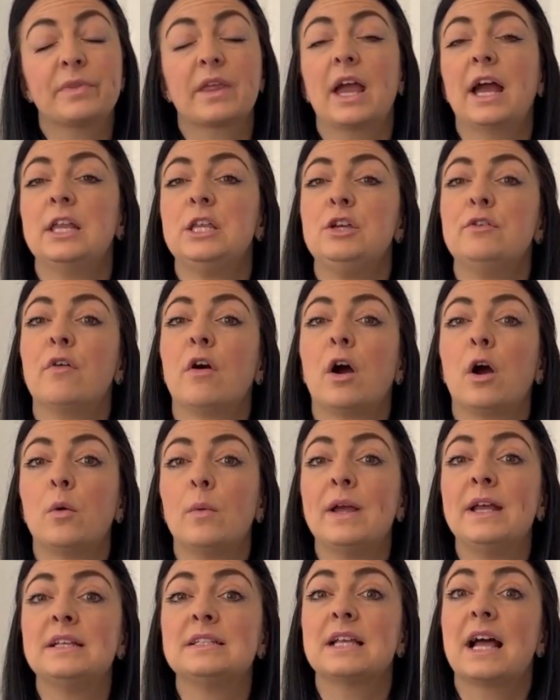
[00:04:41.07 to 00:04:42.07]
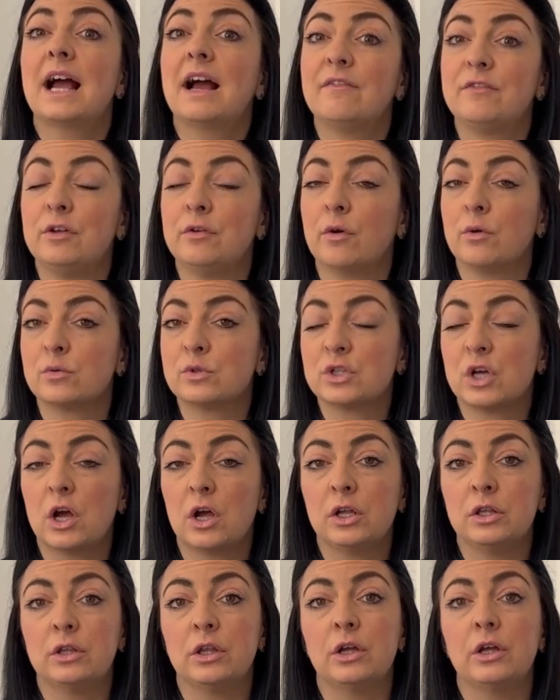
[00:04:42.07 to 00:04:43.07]
and you always have your own
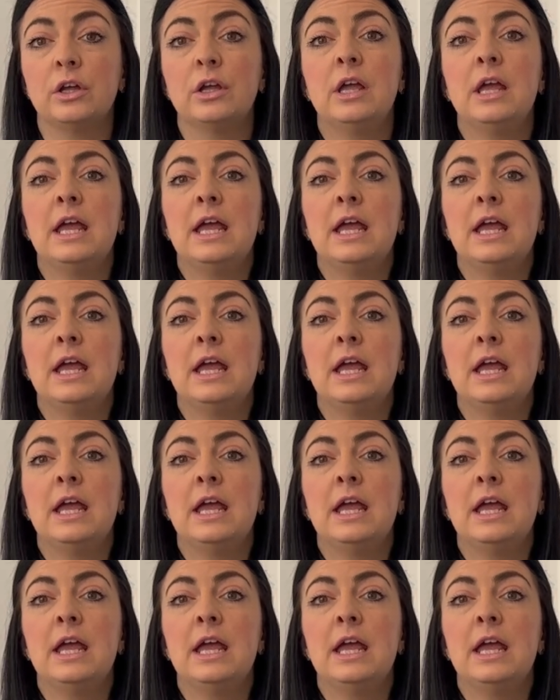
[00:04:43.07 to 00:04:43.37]
toilet.